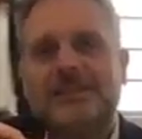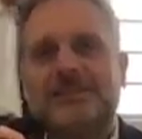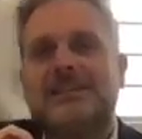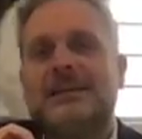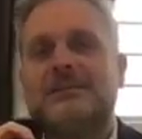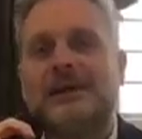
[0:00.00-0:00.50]
or the
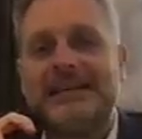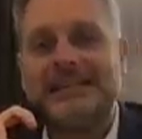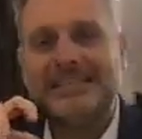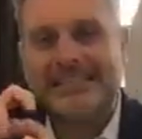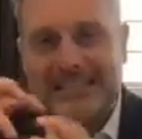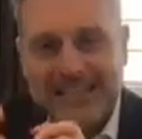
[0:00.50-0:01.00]
same
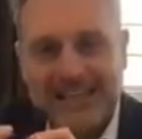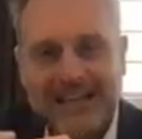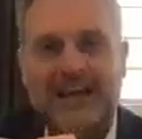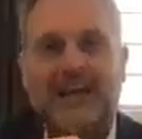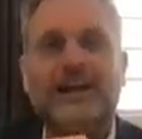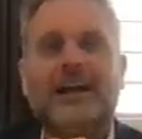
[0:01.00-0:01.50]

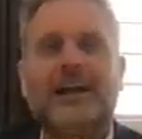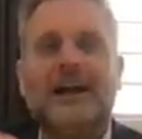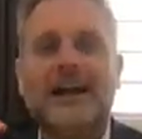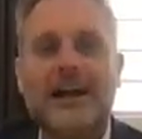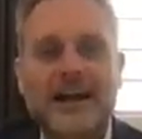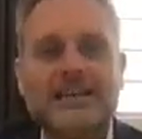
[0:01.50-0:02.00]
idea
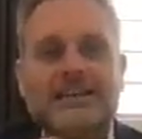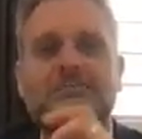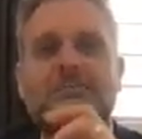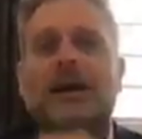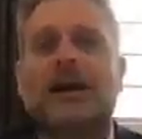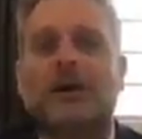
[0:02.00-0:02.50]
as
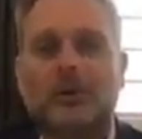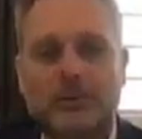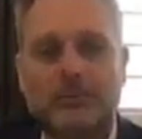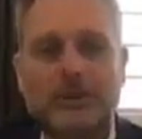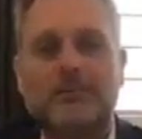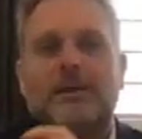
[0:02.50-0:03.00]
Becha
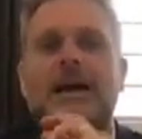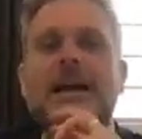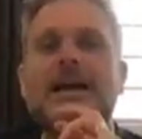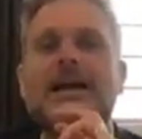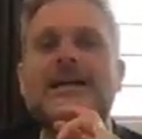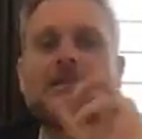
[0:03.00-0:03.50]
Chotmim,
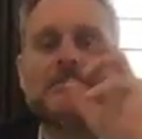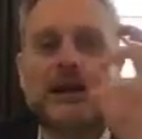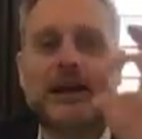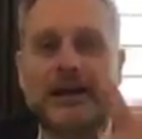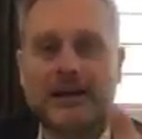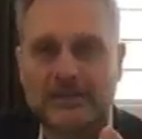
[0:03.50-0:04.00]
as
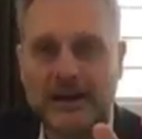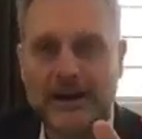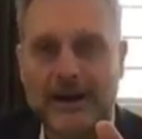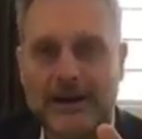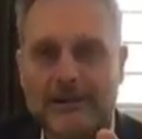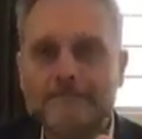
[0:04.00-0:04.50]
Magen
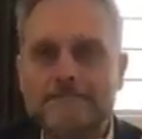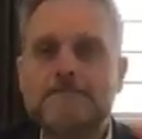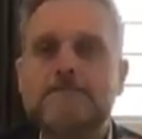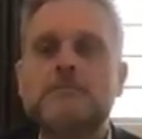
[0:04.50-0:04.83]
Avraham.